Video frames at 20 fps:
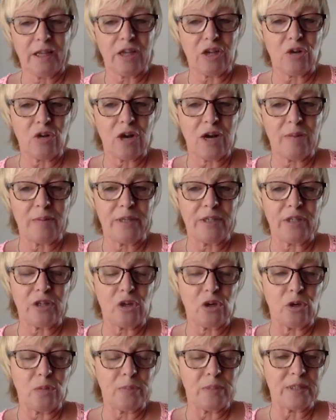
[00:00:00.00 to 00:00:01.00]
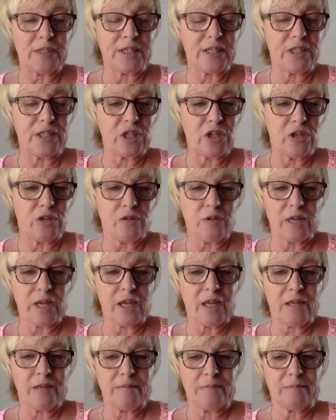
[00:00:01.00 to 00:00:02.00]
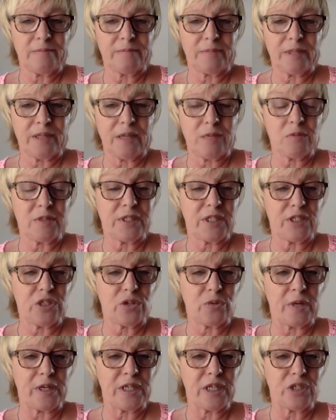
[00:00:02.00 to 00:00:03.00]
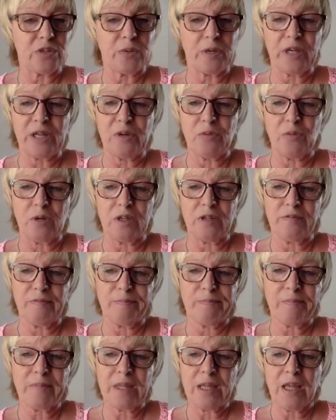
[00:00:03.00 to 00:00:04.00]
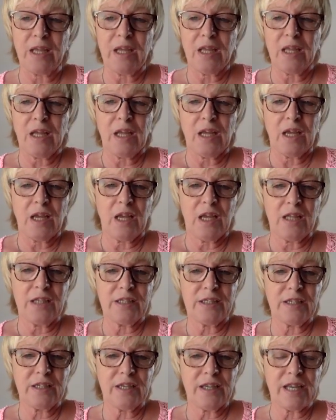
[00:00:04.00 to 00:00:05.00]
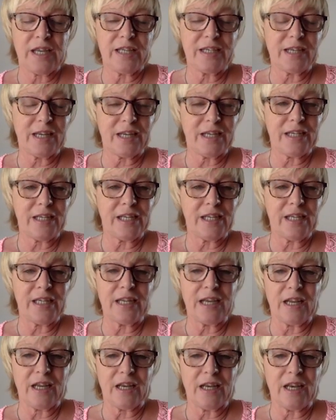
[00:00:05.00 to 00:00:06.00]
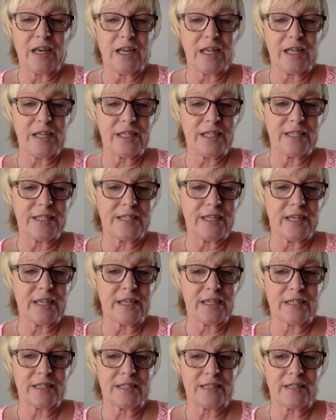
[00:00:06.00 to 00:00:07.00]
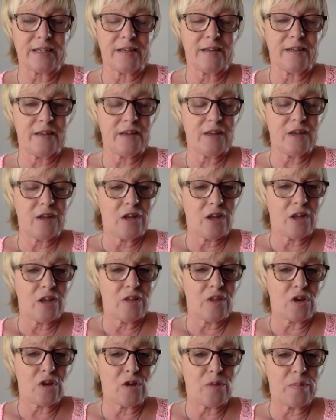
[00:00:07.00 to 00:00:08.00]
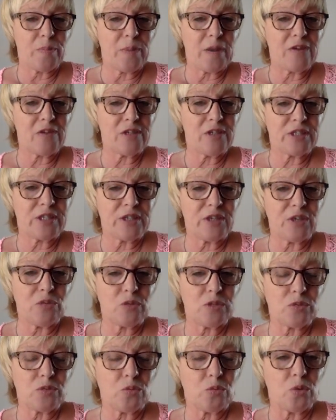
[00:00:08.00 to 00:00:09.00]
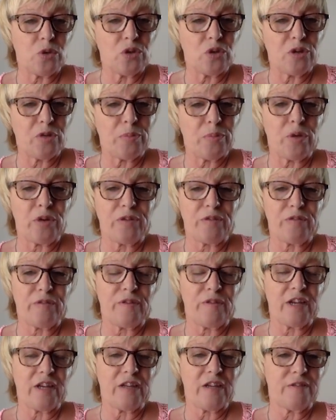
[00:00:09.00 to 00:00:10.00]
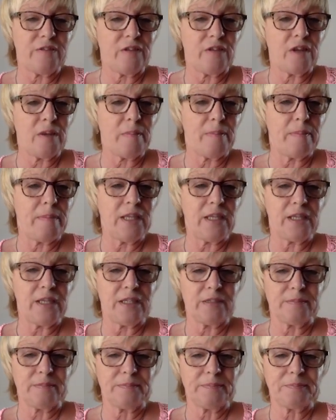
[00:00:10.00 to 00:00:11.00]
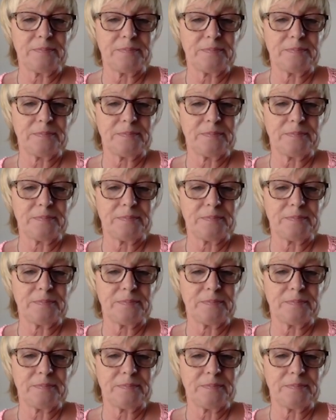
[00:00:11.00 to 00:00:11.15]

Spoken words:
cohabiting couples in the UK, and that was in 2021. And in 1996, the comparison was 1.5 million.